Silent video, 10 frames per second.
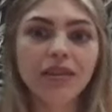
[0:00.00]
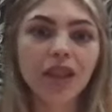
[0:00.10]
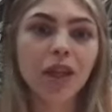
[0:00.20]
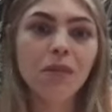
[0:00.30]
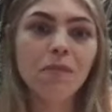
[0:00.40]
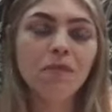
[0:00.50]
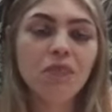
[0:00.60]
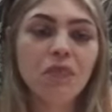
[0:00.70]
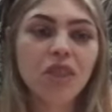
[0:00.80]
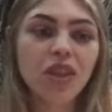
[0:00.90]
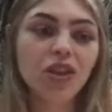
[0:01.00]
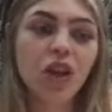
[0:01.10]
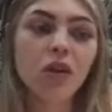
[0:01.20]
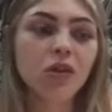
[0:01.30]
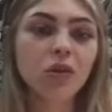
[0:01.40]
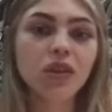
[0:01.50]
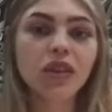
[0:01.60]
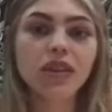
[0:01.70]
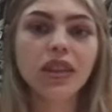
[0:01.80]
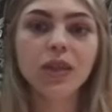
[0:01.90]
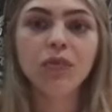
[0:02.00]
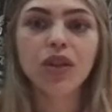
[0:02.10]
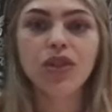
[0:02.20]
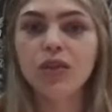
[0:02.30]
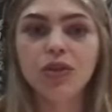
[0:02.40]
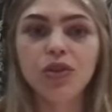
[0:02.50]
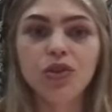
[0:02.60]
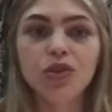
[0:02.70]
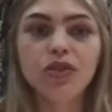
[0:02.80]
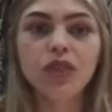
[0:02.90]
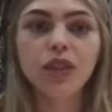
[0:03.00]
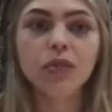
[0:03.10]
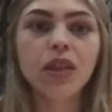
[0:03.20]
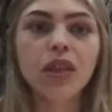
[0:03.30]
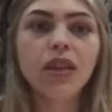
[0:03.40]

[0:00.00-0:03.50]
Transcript: Because I was always under the impression it was a short film.